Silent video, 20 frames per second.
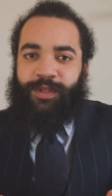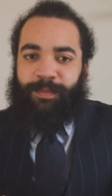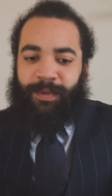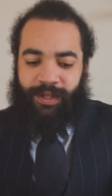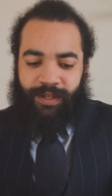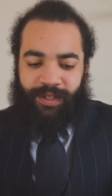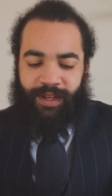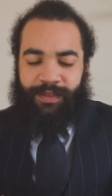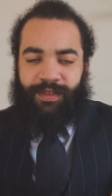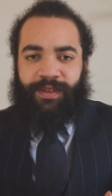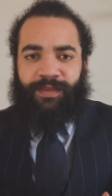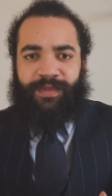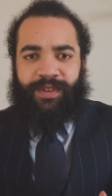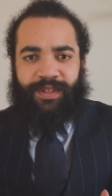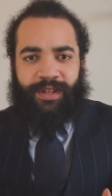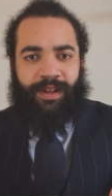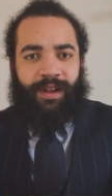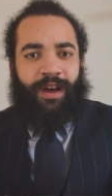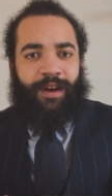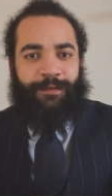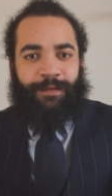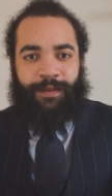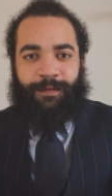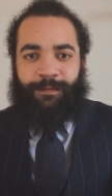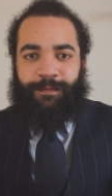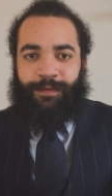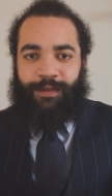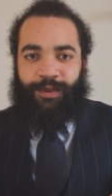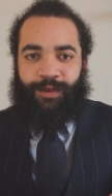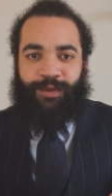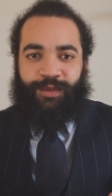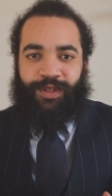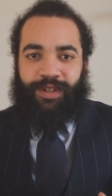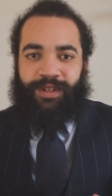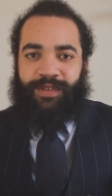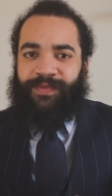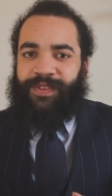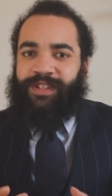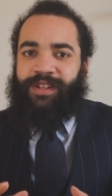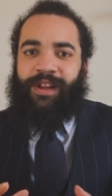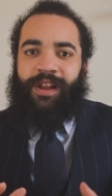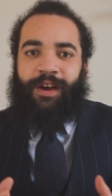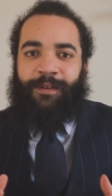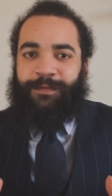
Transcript: because I think there's a lot of confusion and there's a lot